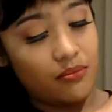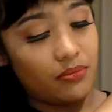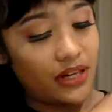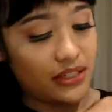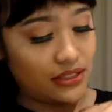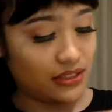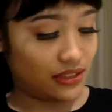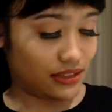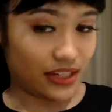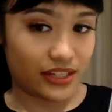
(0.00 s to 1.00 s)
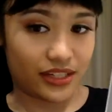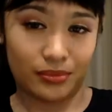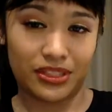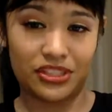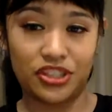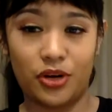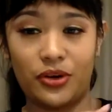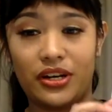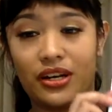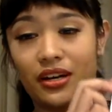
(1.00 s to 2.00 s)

but like, I'm gonna show it